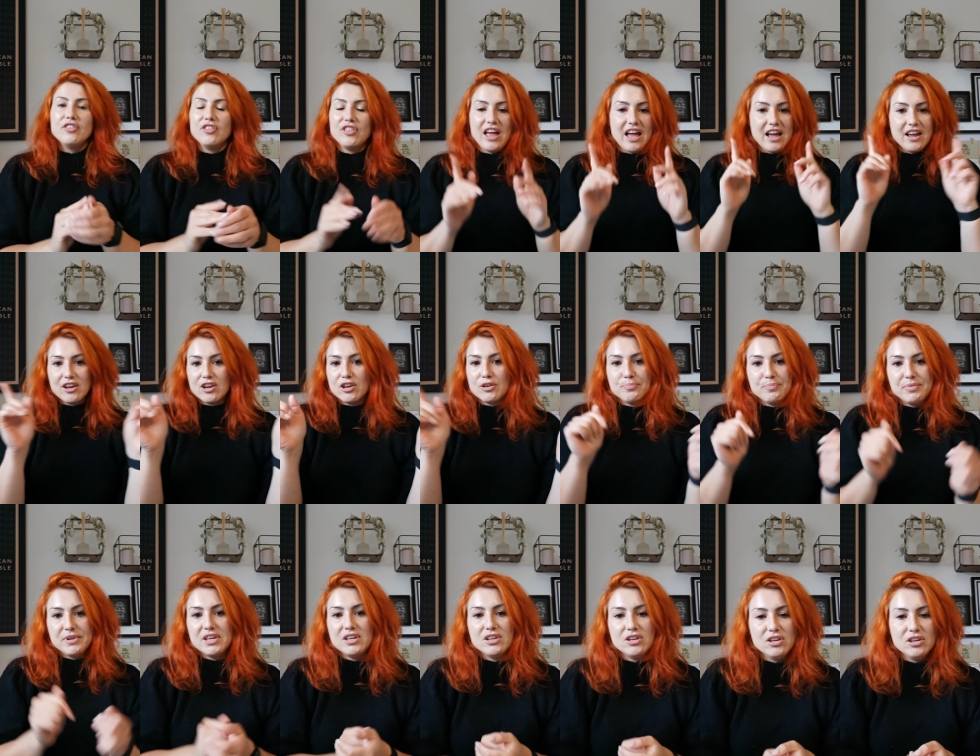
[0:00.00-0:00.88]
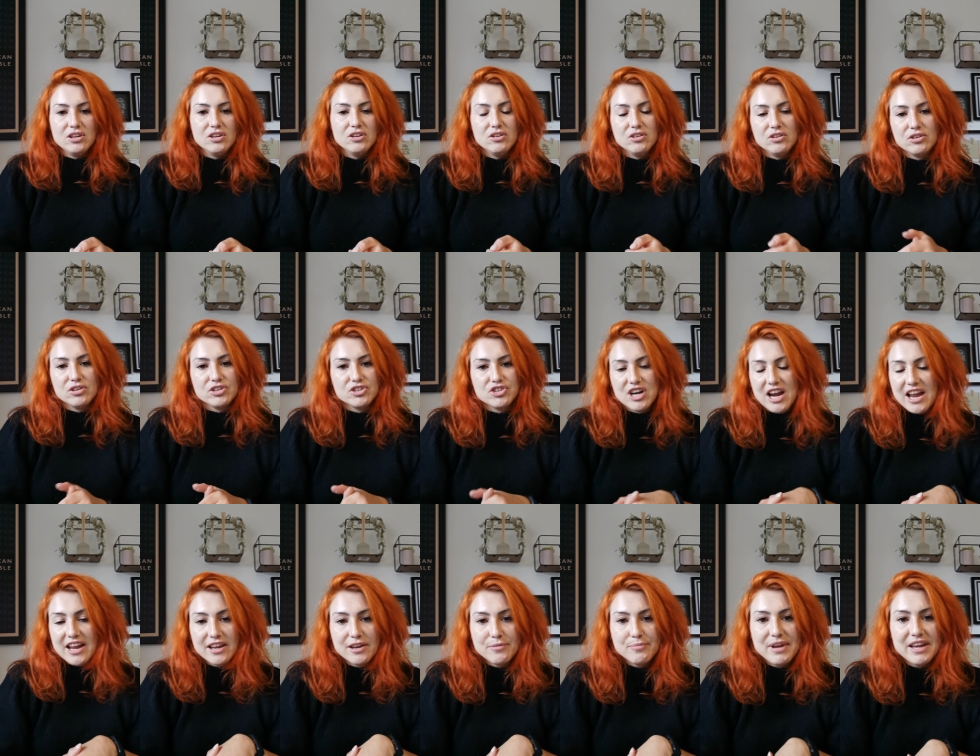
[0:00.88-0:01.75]
That could be your
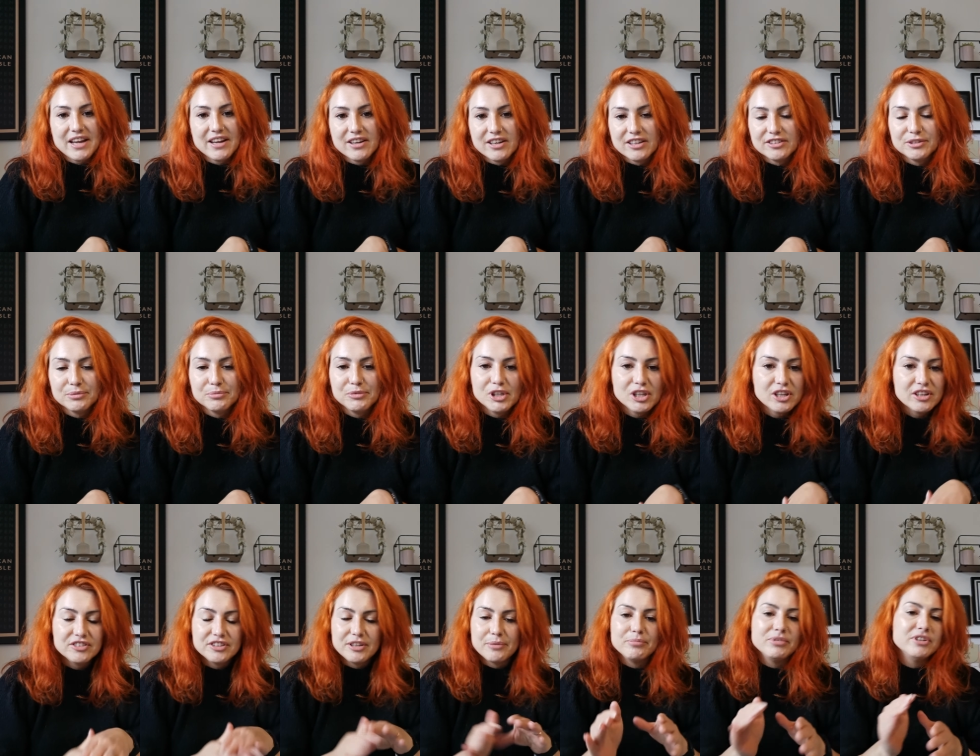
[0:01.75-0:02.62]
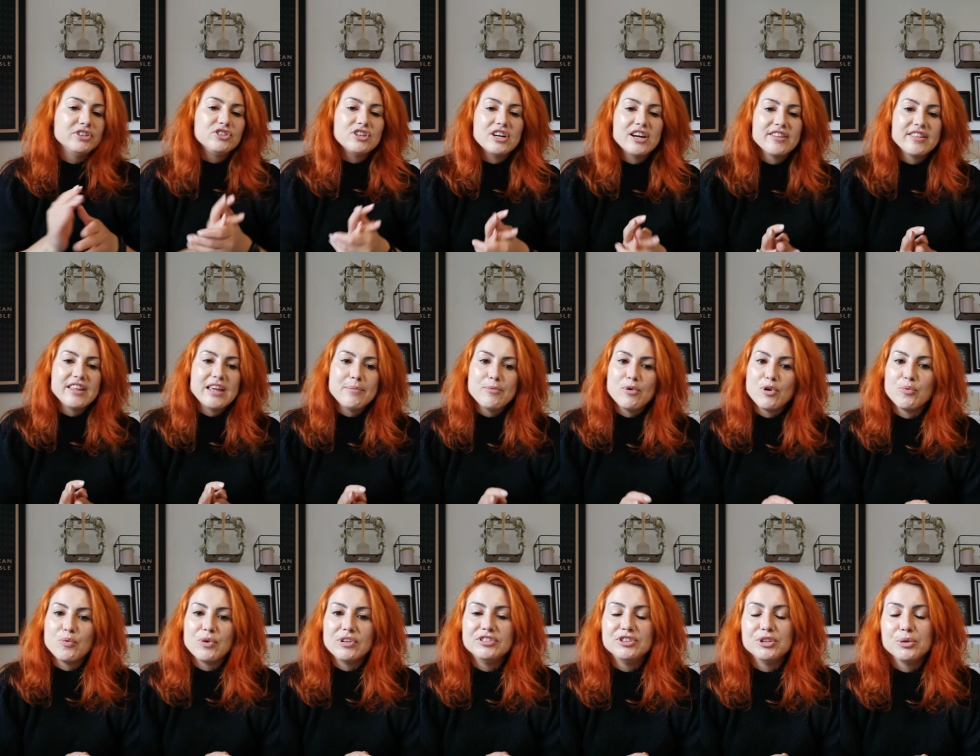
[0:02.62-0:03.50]
tracking mechanism. You could simply try them
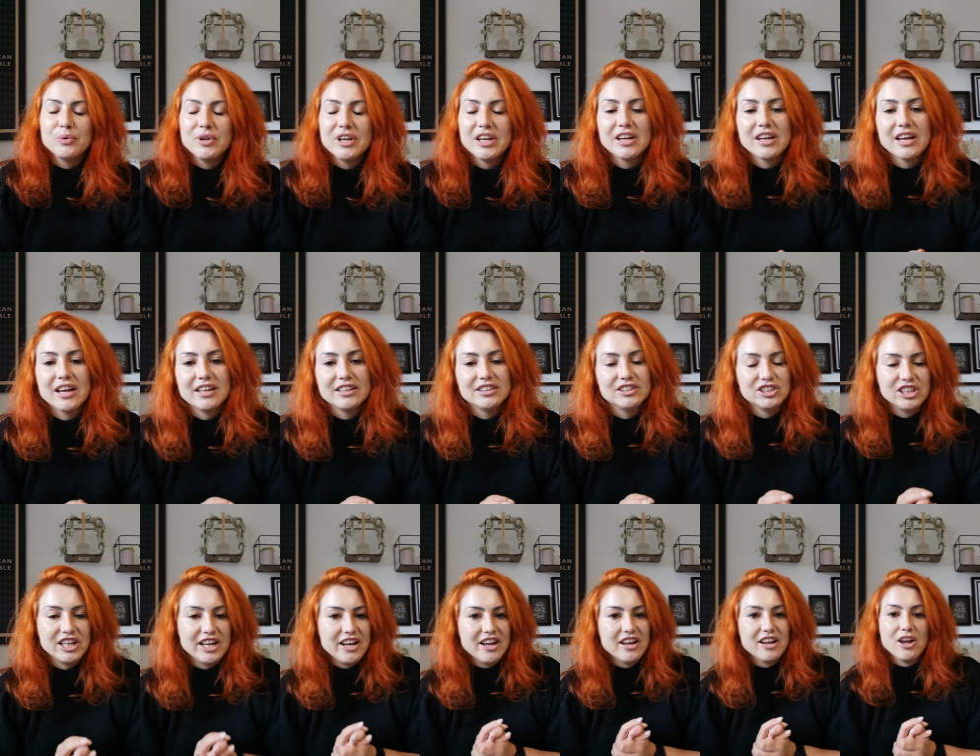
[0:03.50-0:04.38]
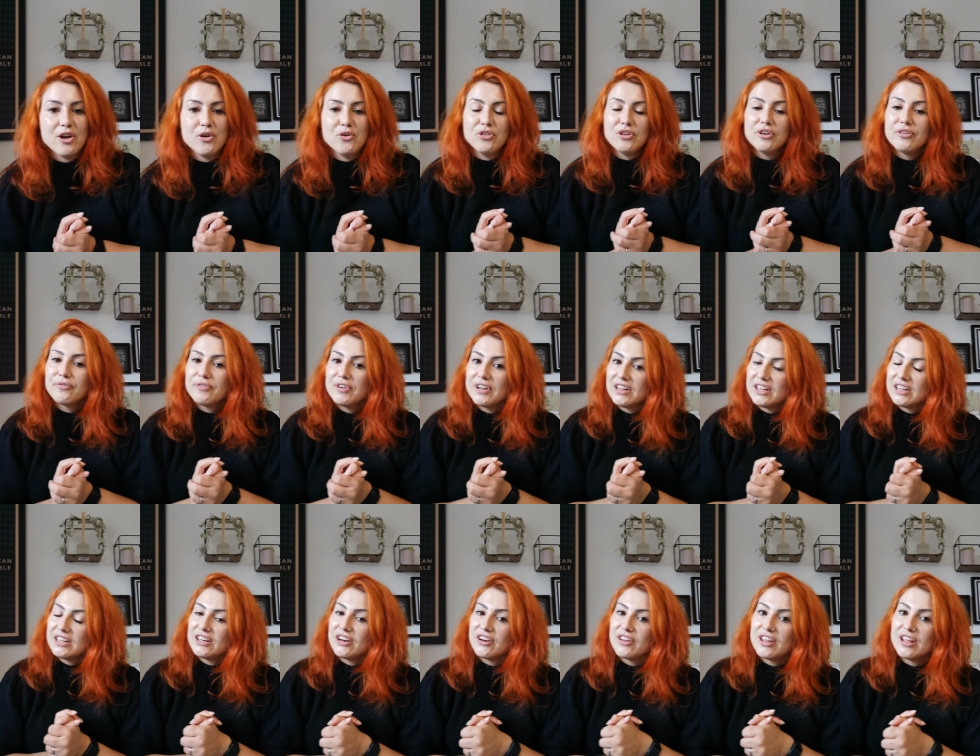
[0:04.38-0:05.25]
on once a week and check how they're
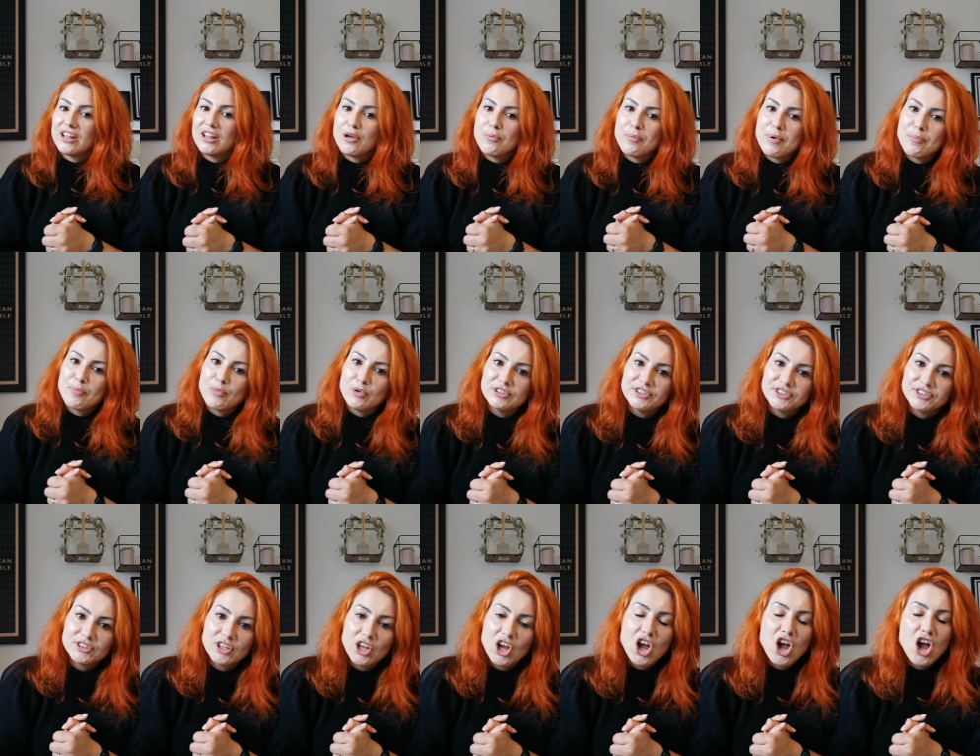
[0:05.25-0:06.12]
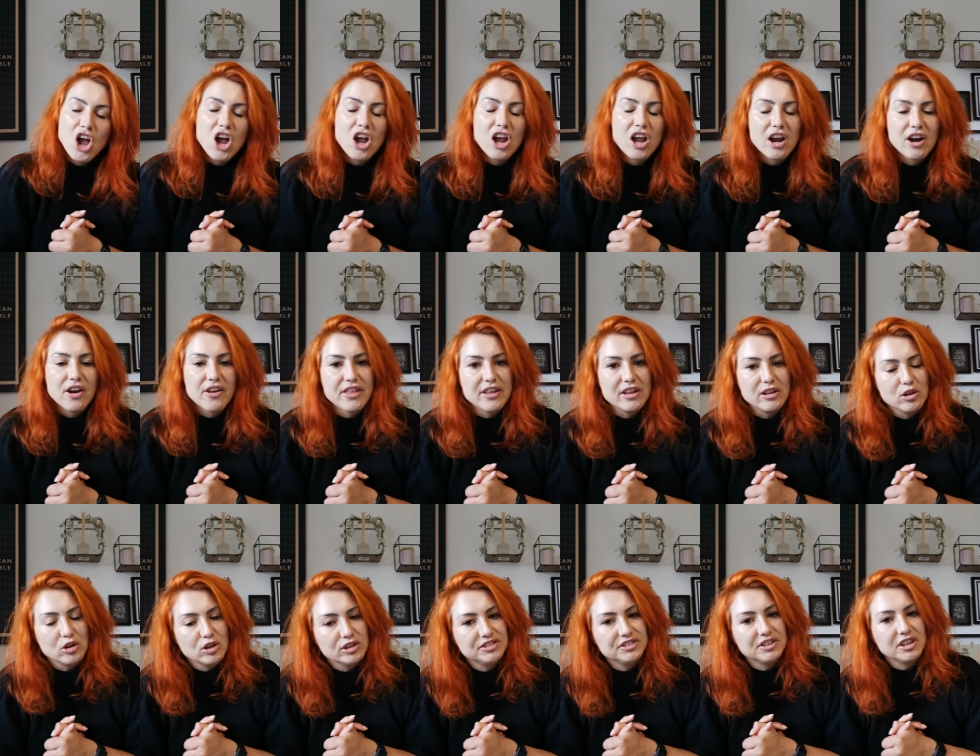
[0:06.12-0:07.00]
feeling. Are they a little bit more snug? Are they
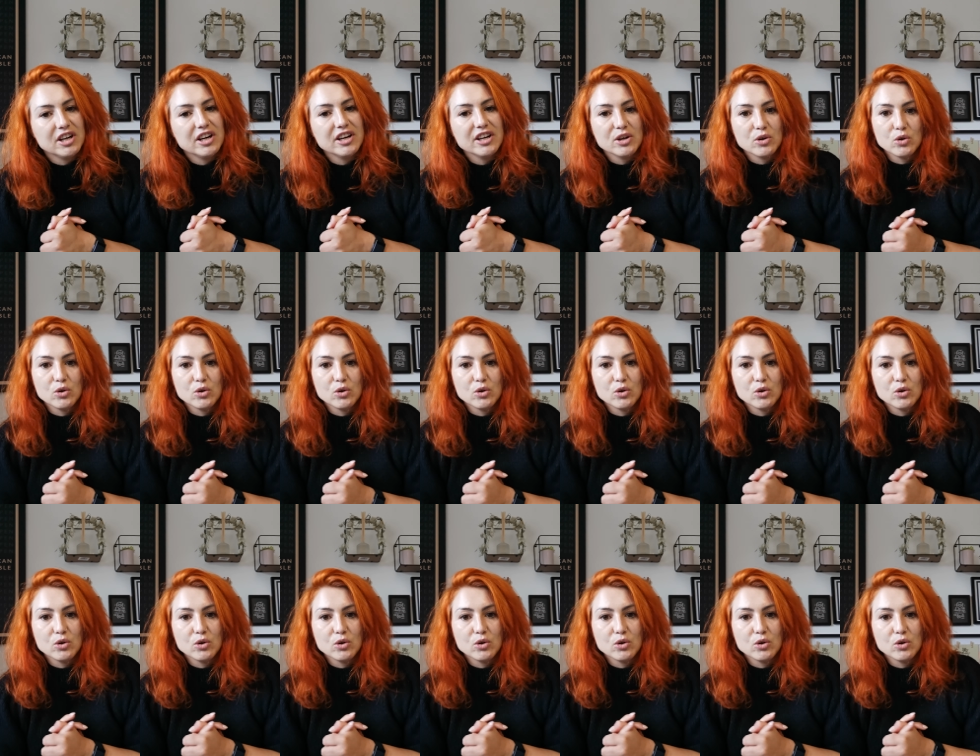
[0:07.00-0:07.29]
looser?